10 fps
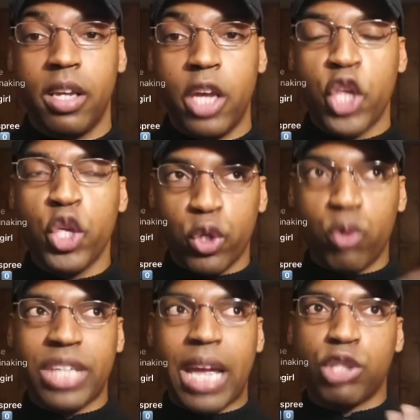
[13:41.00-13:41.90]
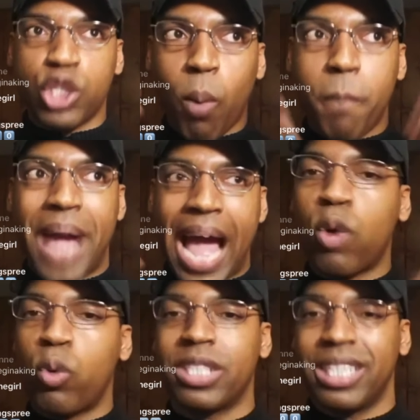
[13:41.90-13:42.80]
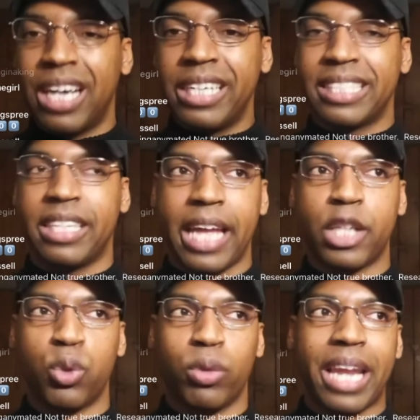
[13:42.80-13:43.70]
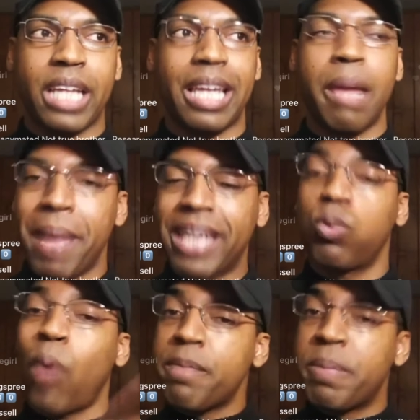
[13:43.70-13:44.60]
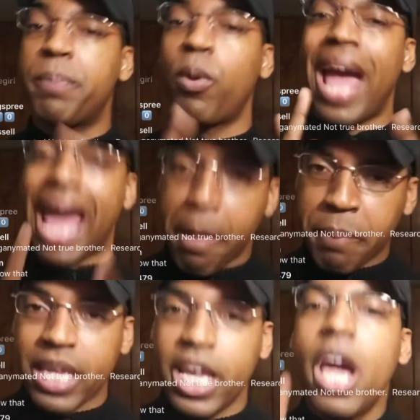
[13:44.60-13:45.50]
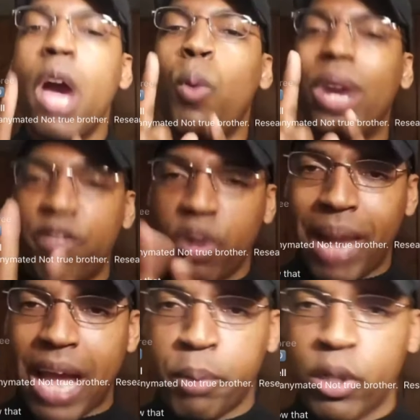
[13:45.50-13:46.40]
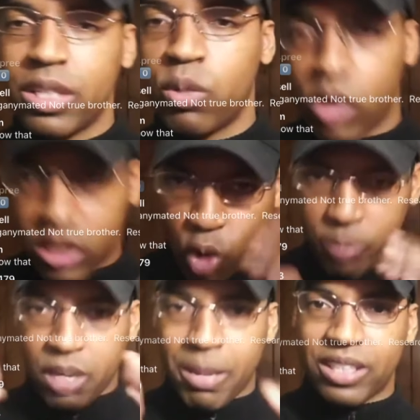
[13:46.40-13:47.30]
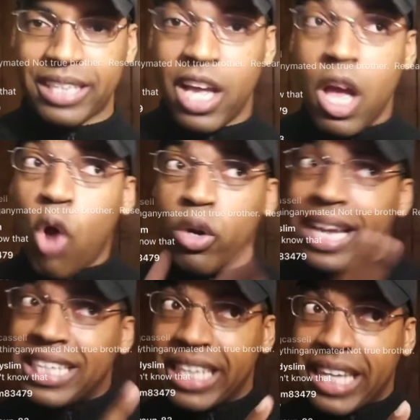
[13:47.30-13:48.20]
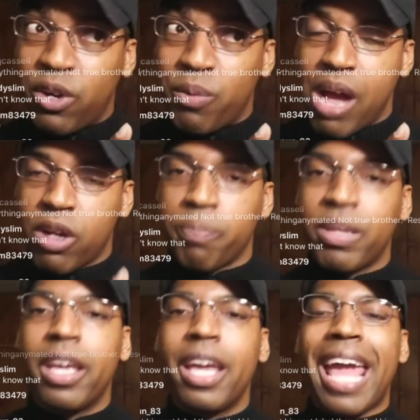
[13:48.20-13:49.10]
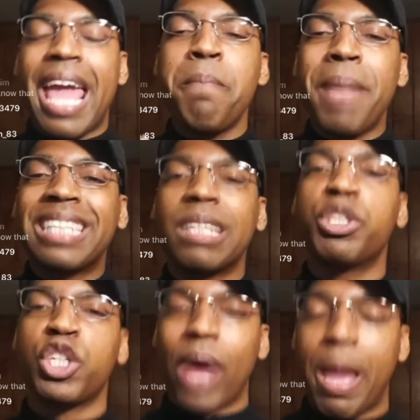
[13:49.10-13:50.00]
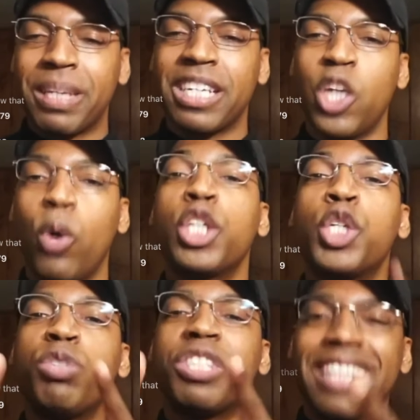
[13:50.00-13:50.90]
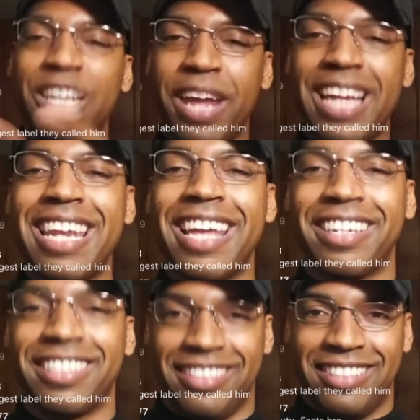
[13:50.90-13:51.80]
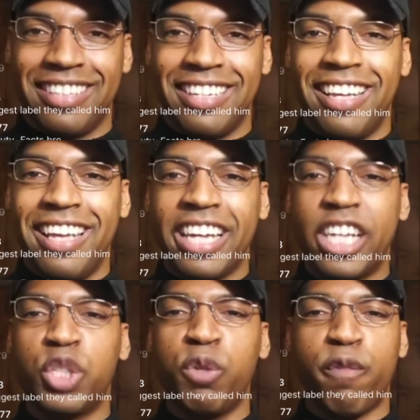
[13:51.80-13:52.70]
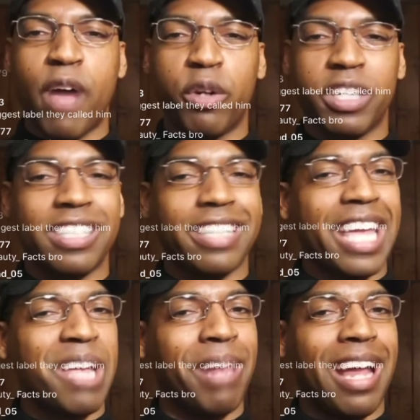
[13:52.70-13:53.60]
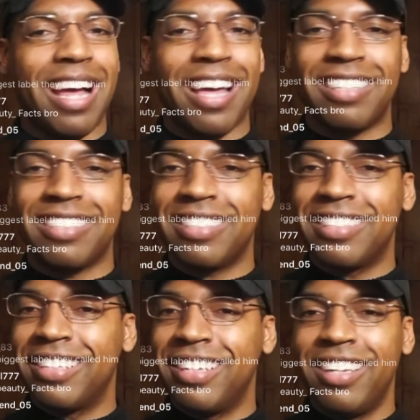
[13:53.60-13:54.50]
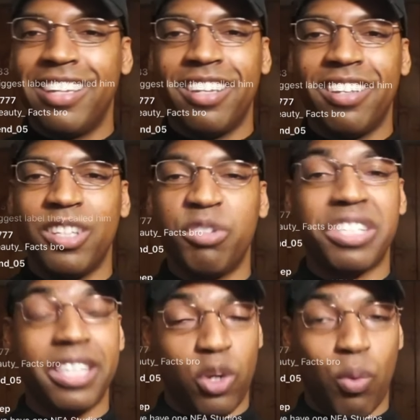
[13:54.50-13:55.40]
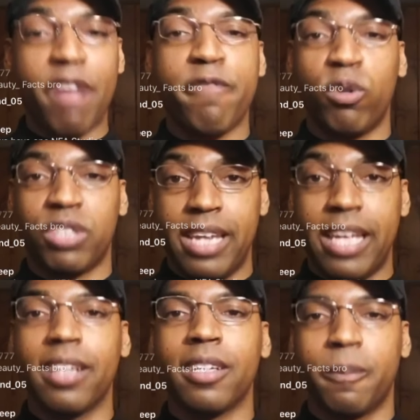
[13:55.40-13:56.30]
You sound so backwards and unintellectual that it makes white people happy. Whenever a black person opens their mouth and say, oh, the nation killed Malcolm, it makes them so happy to know that you still they nigga. Because you follow the same lies. You still the white folks nigga.